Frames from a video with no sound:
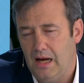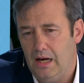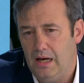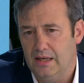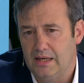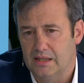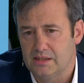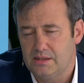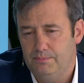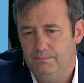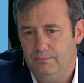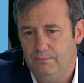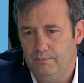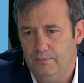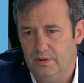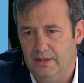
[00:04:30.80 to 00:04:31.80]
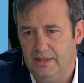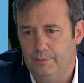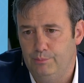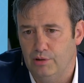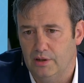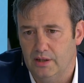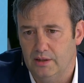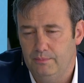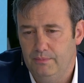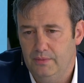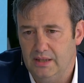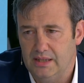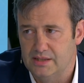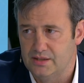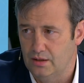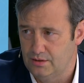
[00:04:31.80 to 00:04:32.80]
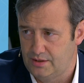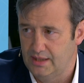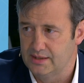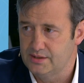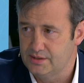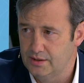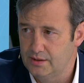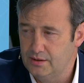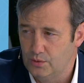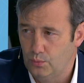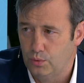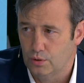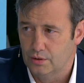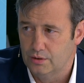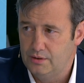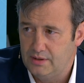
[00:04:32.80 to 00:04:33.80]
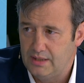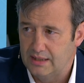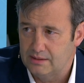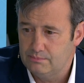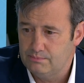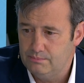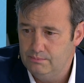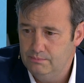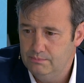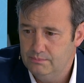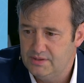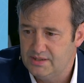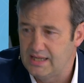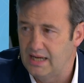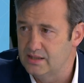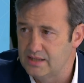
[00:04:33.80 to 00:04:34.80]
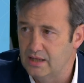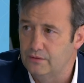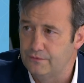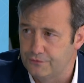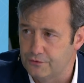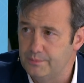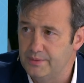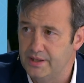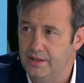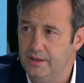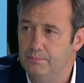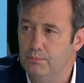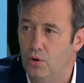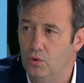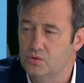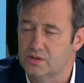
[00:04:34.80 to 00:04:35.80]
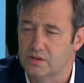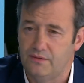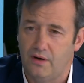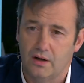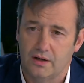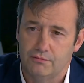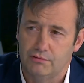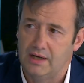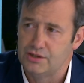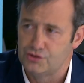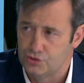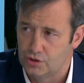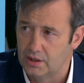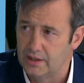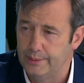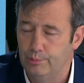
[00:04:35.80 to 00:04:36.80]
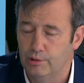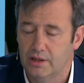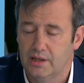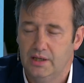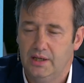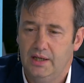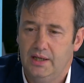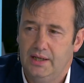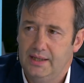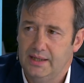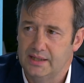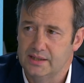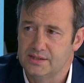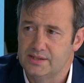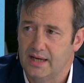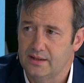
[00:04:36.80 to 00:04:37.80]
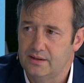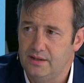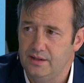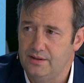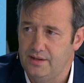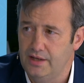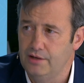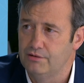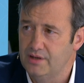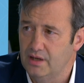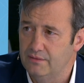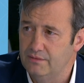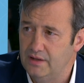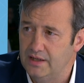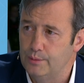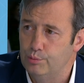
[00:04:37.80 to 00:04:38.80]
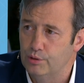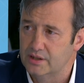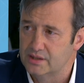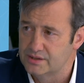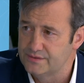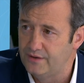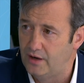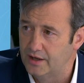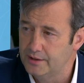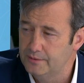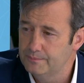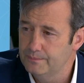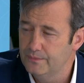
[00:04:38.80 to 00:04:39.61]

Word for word: I guess Libra is untested. The word that stands out for me most of all in relation to Libra is that the theory of Libra is fine.